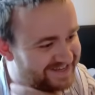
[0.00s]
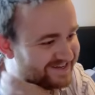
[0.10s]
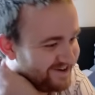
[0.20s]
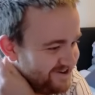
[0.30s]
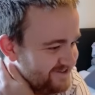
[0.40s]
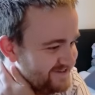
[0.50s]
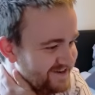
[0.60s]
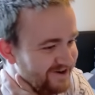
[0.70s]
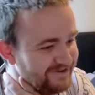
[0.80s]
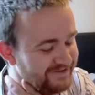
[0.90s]
No
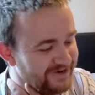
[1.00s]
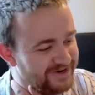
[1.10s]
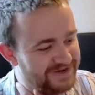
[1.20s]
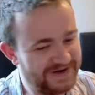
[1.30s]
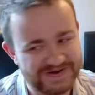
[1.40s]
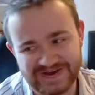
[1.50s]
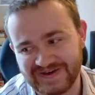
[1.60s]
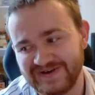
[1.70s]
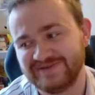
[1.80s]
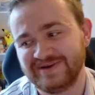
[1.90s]
Rue, no
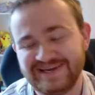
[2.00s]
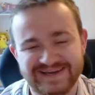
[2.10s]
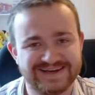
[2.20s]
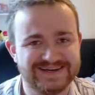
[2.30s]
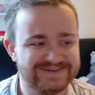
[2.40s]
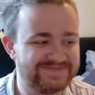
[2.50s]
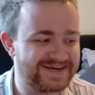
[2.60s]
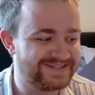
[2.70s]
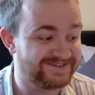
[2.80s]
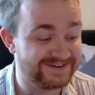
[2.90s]
KOBY. Oh,
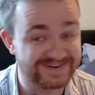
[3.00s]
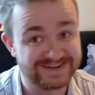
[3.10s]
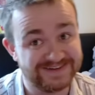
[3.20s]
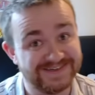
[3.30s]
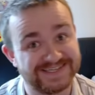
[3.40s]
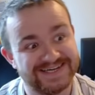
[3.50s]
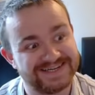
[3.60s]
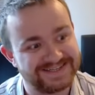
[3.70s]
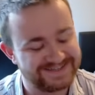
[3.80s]
man. Not even an Uta.